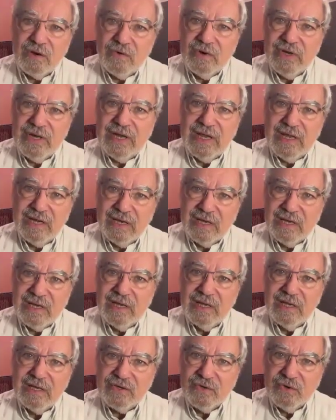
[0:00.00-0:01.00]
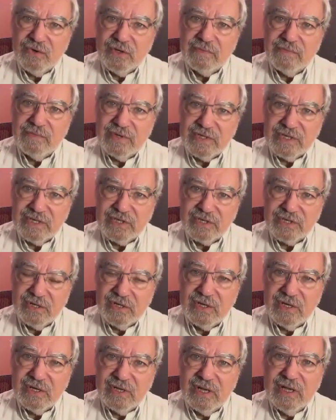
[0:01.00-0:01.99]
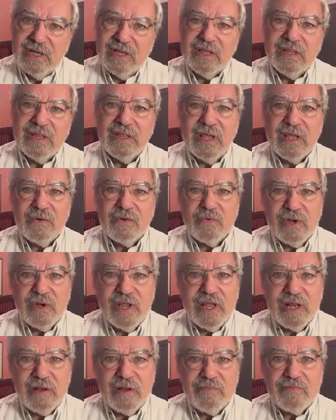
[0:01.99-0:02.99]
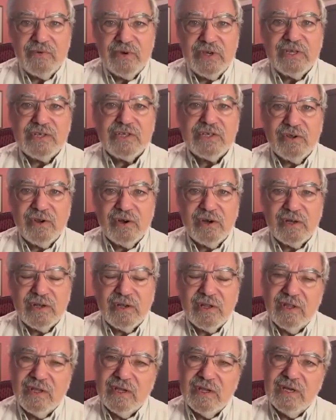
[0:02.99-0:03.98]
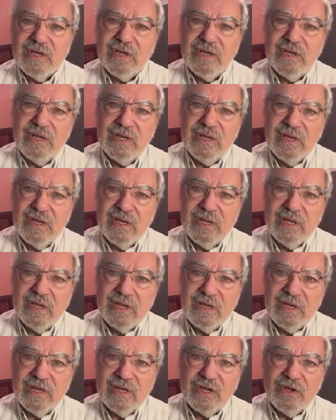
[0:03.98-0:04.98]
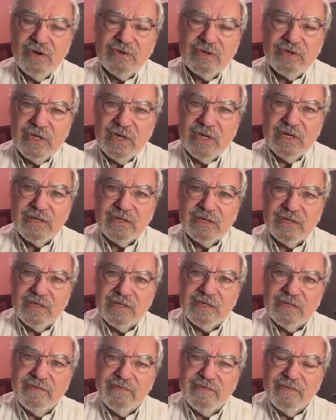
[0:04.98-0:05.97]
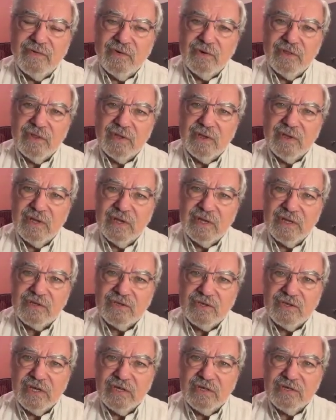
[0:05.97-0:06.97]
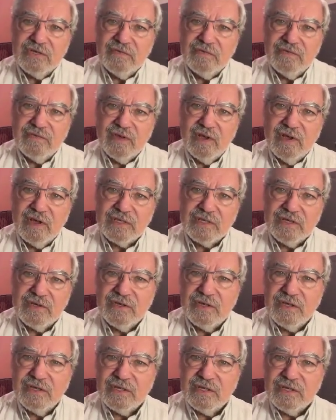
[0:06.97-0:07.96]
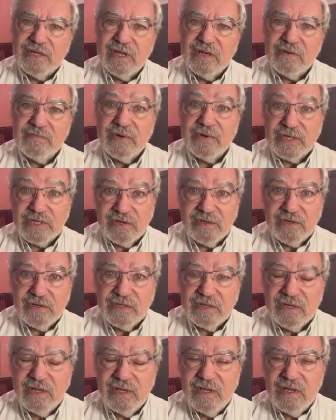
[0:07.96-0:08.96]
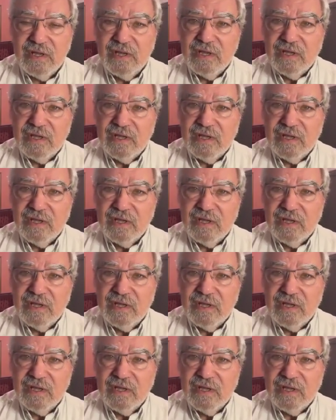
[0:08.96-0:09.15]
creating a joint position that will help restart the negotiations for the exchange of hostages and prisoners,